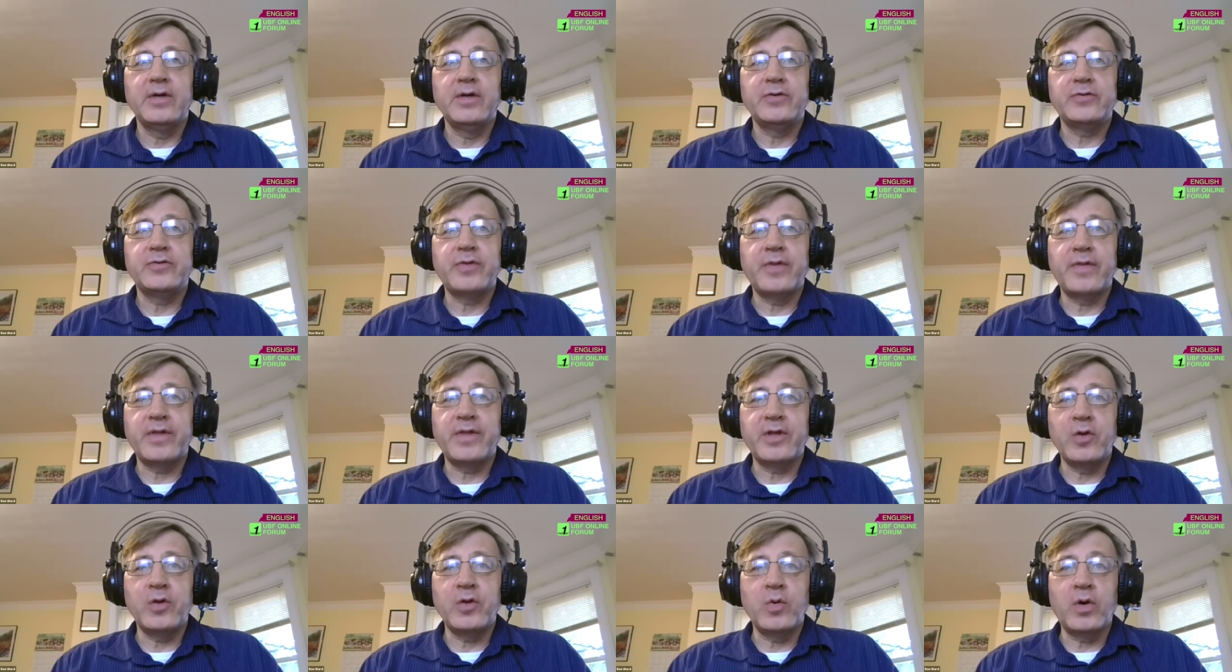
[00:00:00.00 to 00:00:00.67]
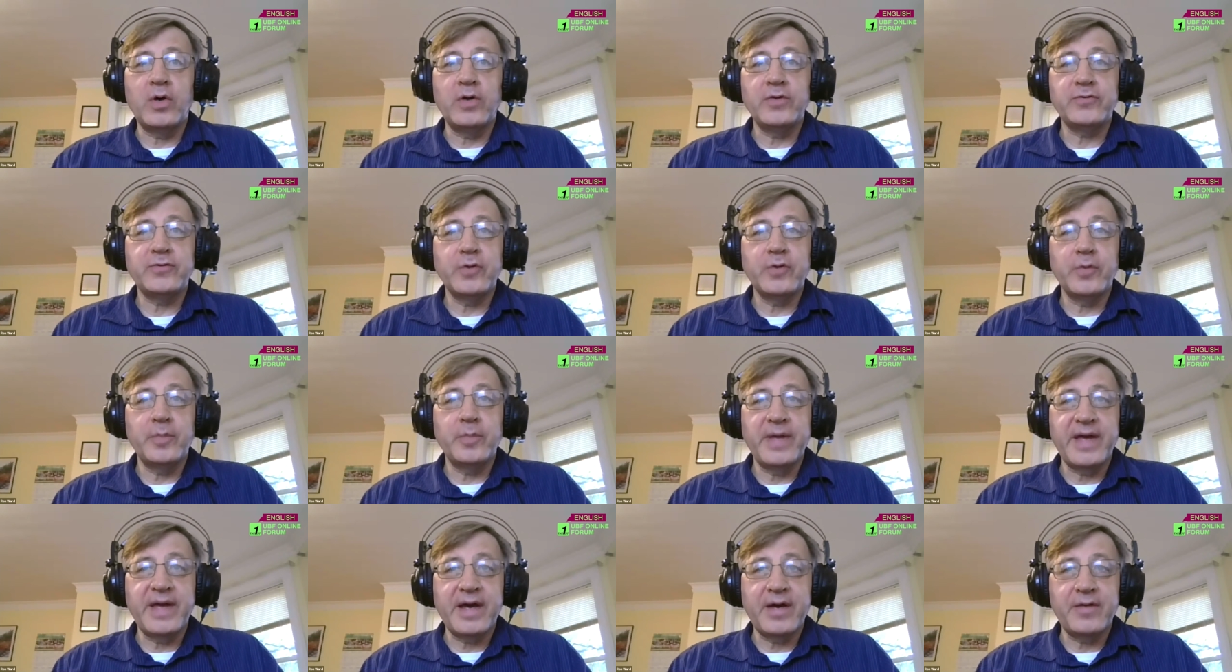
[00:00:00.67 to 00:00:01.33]
so that you also
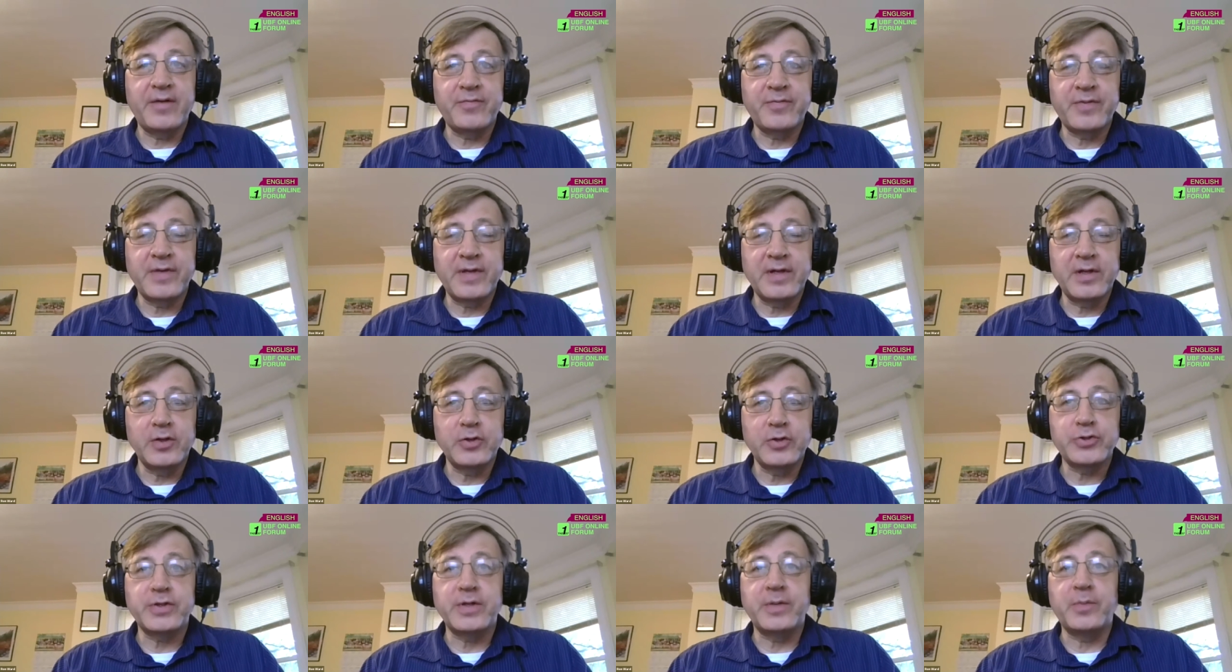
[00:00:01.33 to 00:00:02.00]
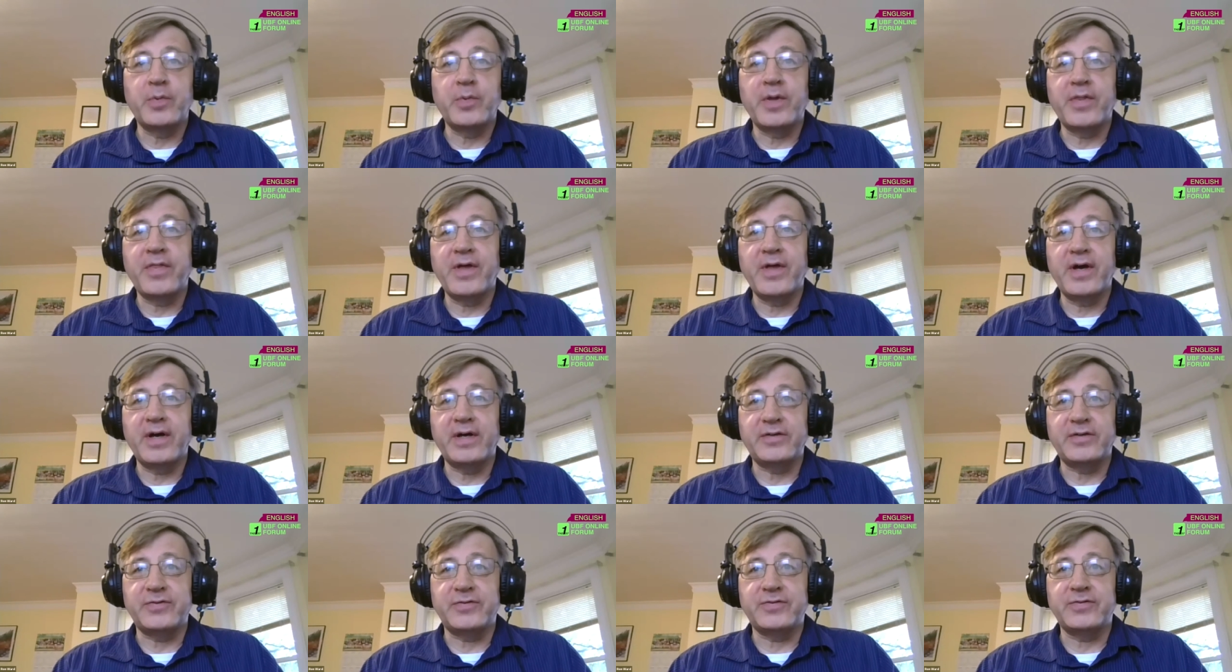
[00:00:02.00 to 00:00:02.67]
may have fellowship with
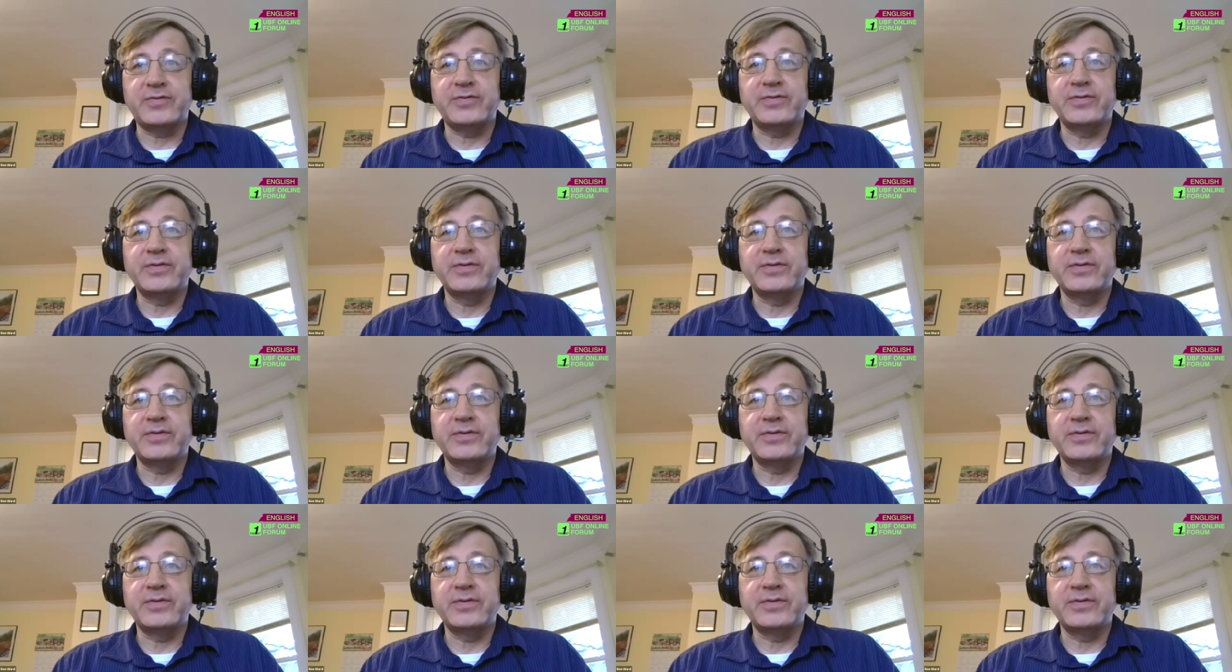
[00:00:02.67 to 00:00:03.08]
us.